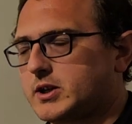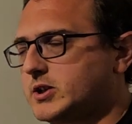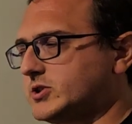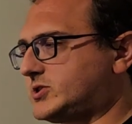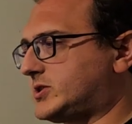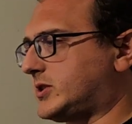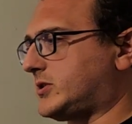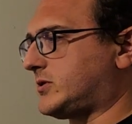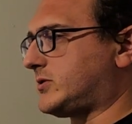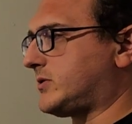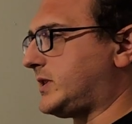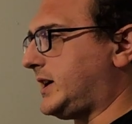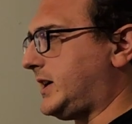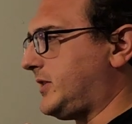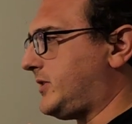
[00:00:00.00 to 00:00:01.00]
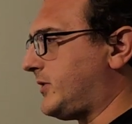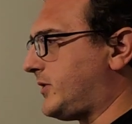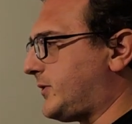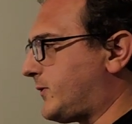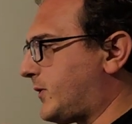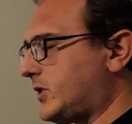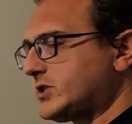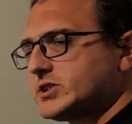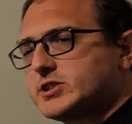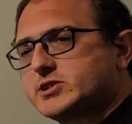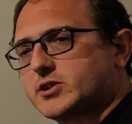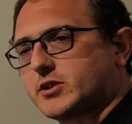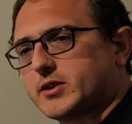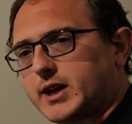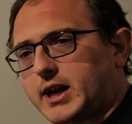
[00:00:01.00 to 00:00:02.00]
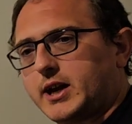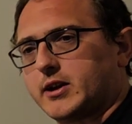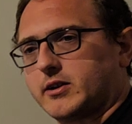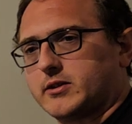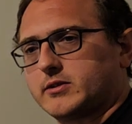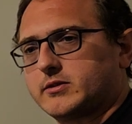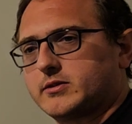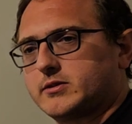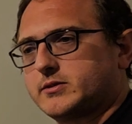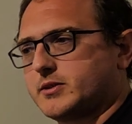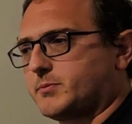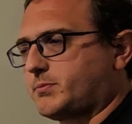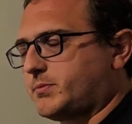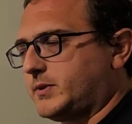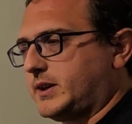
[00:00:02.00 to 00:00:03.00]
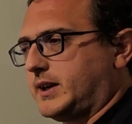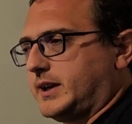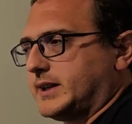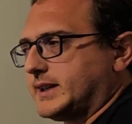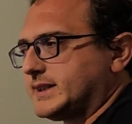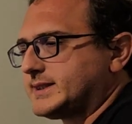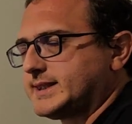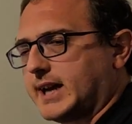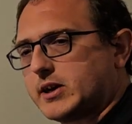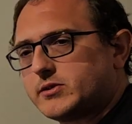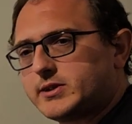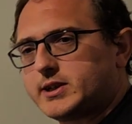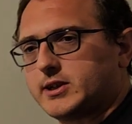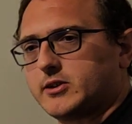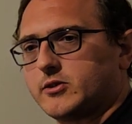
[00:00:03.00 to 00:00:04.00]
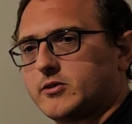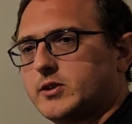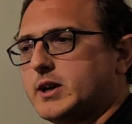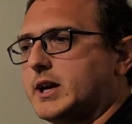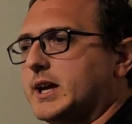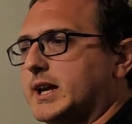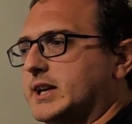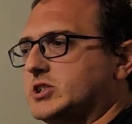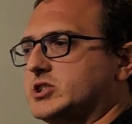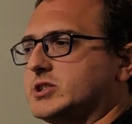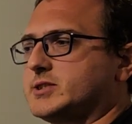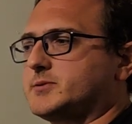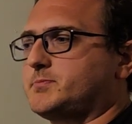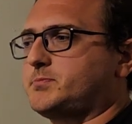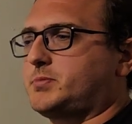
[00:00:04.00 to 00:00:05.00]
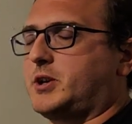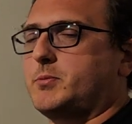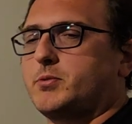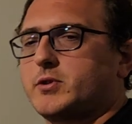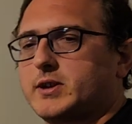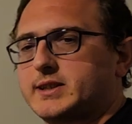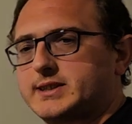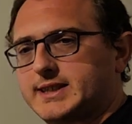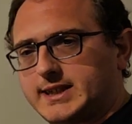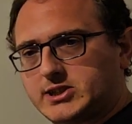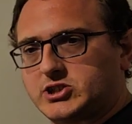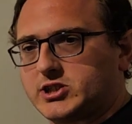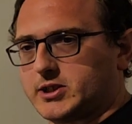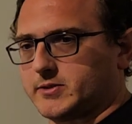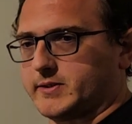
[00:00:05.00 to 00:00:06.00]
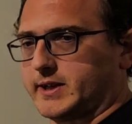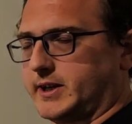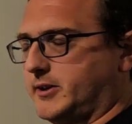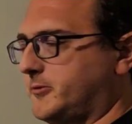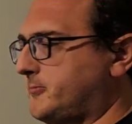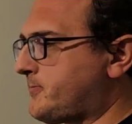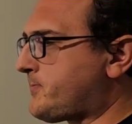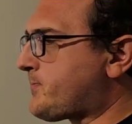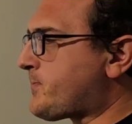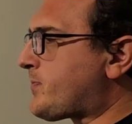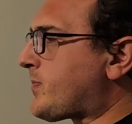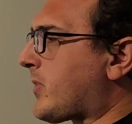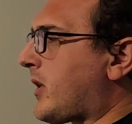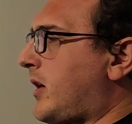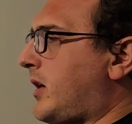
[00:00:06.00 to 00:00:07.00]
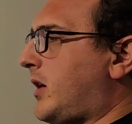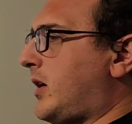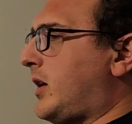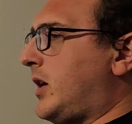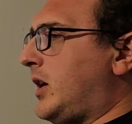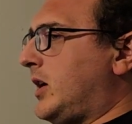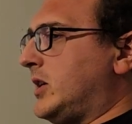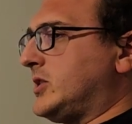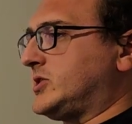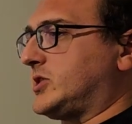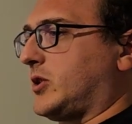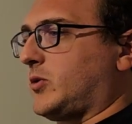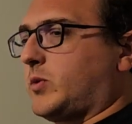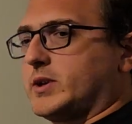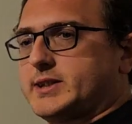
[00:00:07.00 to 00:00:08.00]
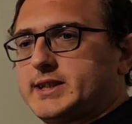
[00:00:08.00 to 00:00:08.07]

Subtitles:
So the verses are there. It's telling you. It's just people aren't teaching it right. So what